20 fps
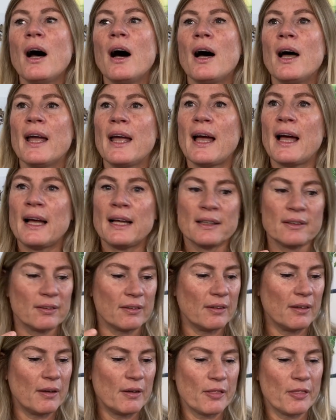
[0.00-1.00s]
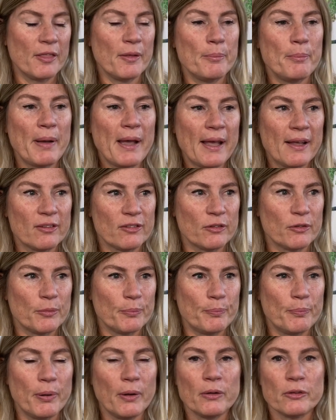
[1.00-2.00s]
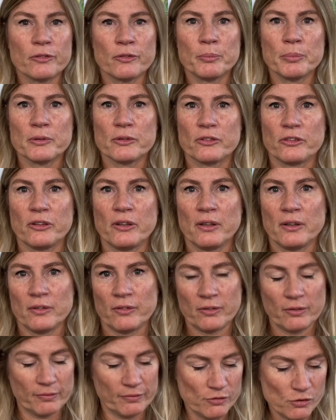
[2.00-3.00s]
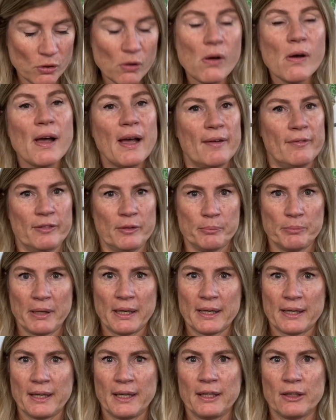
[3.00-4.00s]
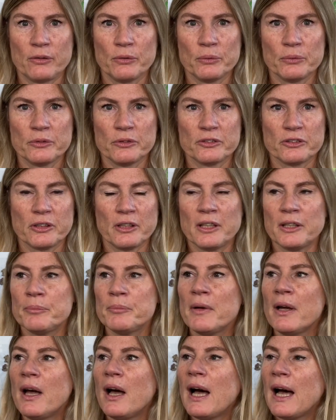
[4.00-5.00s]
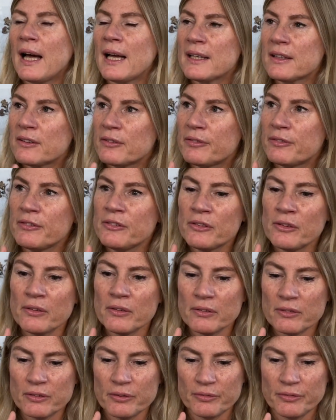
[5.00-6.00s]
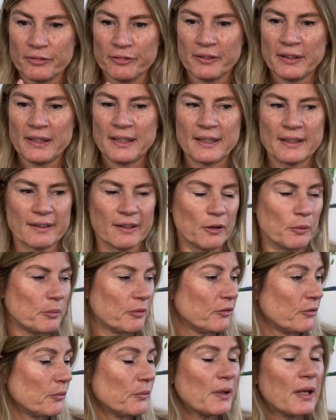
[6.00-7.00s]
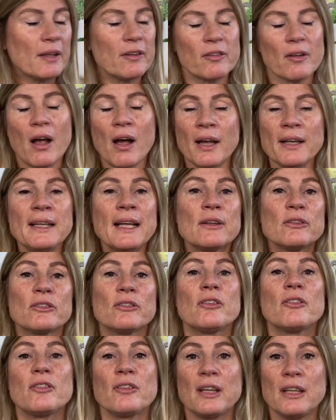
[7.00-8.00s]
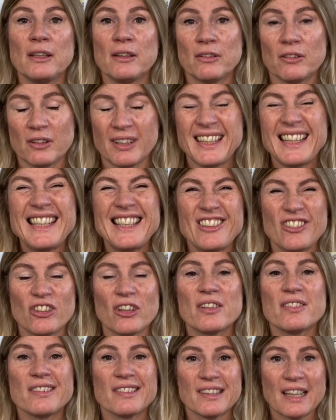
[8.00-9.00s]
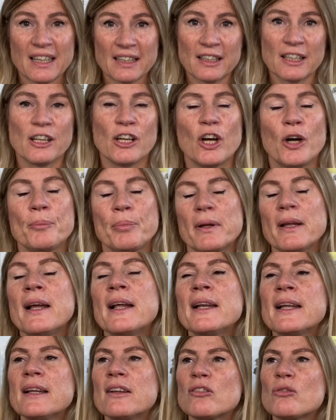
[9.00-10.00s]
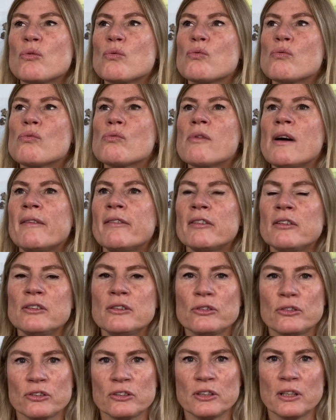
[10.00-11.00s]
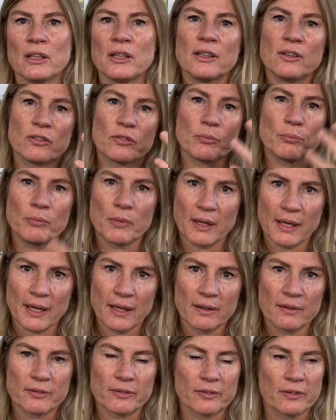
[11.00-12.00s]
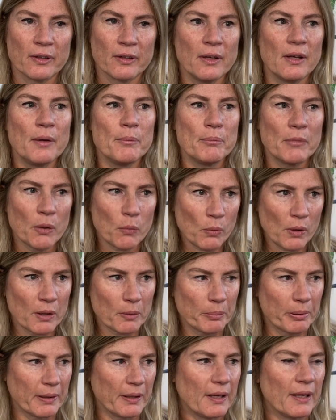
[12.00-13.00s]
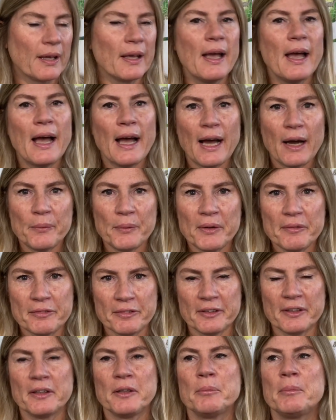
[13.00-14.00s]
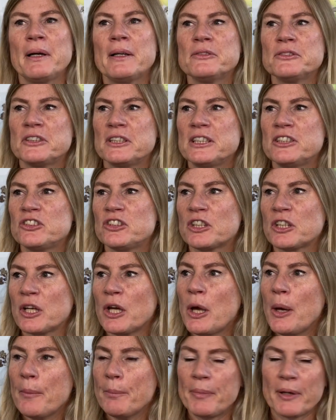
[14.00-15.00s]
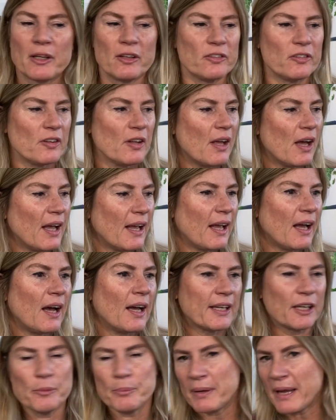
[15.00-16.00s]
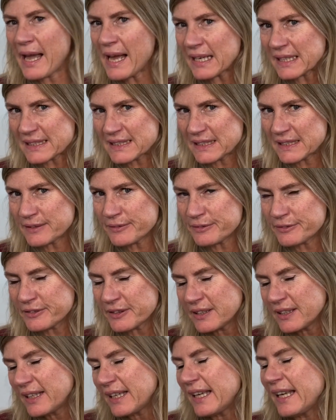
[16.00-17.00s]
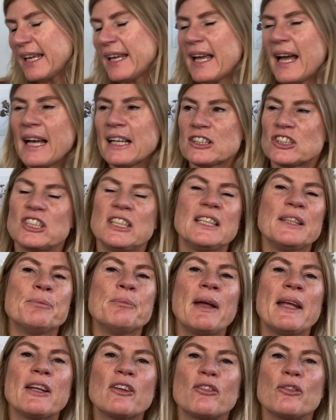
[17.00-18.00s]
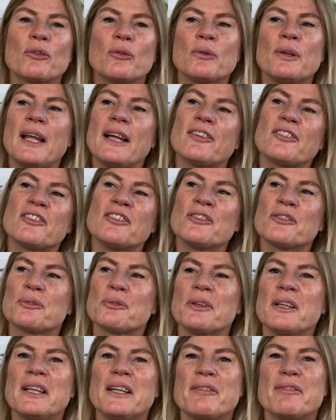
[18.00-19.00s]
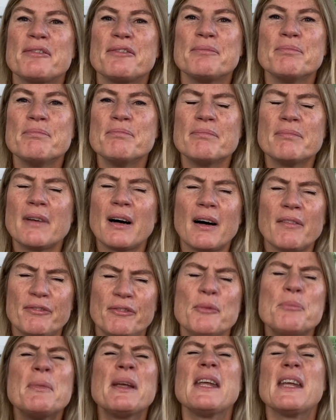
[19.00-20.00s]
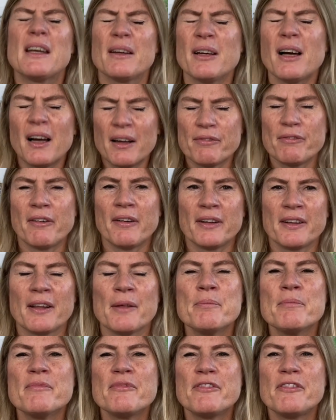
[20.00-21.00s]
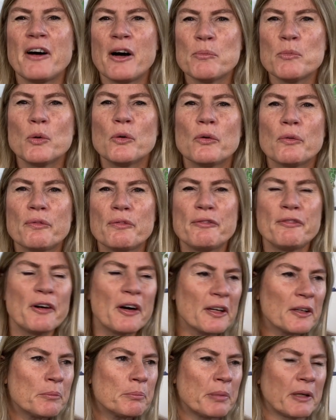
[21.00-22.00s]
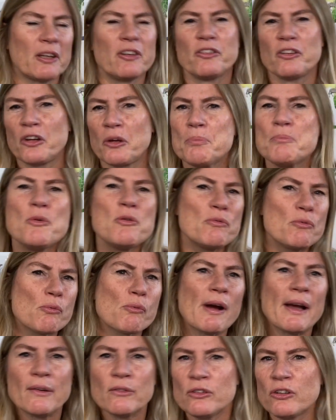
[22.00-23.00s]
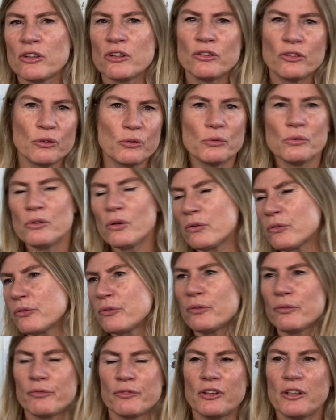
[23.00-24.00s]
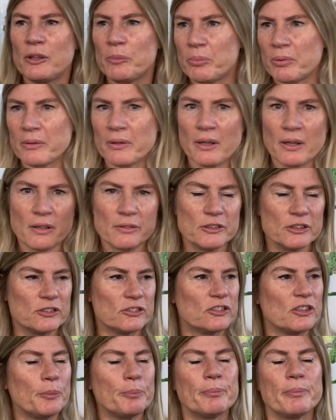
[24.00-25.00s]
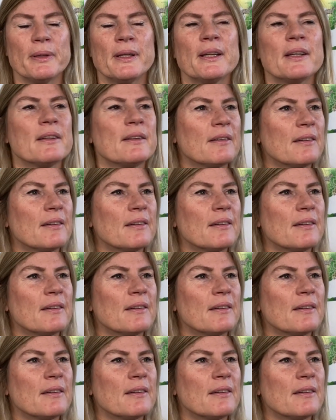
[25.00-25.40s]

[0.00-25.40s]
I had the best possible chance of not having backache all the time and of not feeling terrible. So I now teach standing up, and it's revolutionized my health, my well-being, how I feel about teaching, because I can be active. It actually makes your lessons really, for me, I find them far more fun because you can move around, you can do lots of TPR and jumping,